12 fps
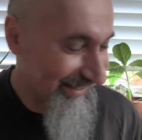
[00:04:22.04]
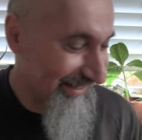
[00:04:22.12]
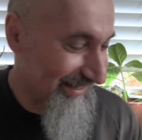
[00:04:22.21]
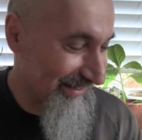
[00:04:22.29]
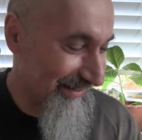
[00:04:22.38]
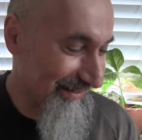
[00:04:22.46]

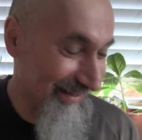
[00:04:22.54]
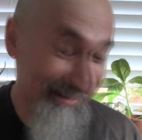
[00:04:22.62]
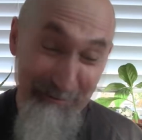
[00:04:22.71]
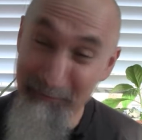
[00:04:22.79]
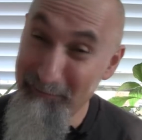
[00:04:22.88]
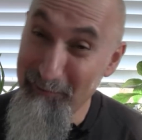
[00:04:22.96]
Uh,
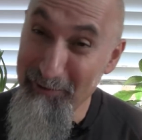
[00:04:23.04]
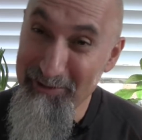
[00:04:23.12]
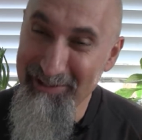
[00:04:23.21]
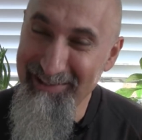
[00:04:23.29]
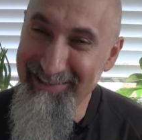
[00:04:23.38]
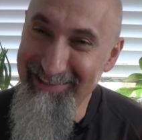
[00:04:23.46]
and
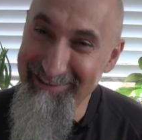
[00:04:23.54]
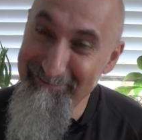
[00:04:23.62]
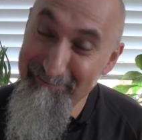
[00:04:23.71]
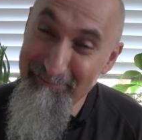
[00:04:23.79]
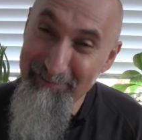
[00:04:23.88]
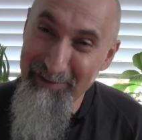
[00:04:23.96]
unfortunately,
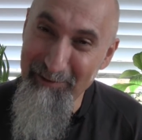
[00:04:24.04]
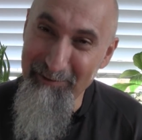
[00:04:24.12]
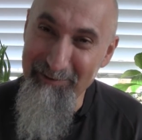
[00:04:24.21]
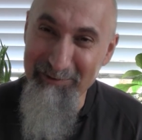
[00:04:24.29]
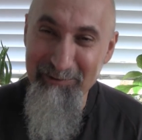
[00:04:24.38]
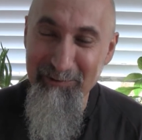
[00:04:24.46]
you know,
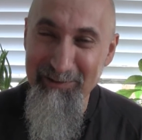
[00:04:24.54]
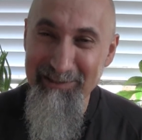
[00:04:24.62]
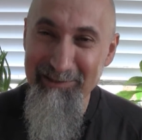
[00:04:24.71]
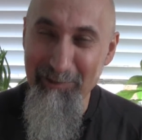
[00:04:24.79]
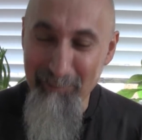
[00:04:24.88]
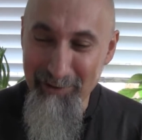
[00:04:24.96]
there's only
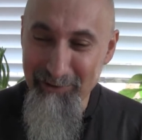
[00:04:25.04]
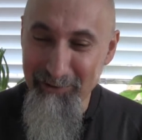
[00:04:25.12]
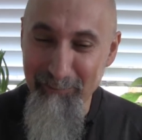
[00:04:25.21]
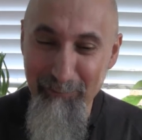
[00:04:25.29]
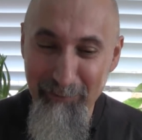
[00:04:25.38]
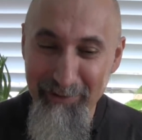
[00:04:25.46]
so much you
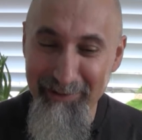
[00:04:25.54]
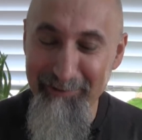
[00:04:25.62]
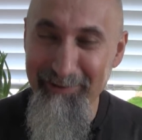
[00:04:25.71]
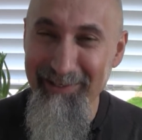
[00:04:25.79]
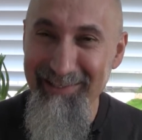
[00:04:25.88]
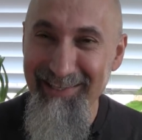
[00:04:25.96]
can bring,
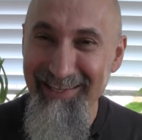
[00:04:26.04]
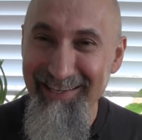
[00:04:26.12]
right?